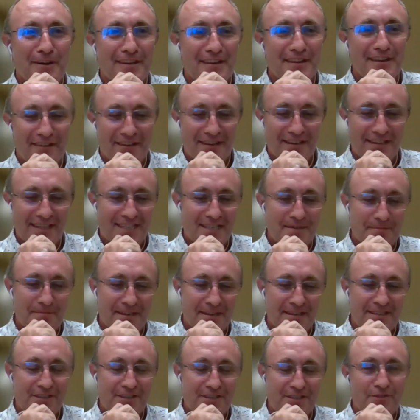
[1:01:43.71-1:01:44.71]
You know, it needs to
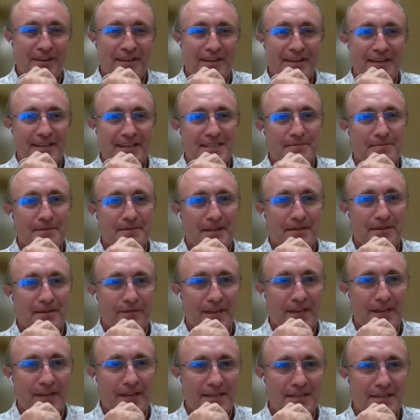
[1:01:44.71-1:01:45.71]
be discrete, it needs to be
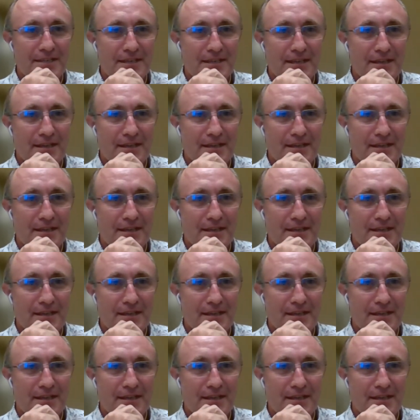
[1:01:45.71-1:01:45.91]
convenient.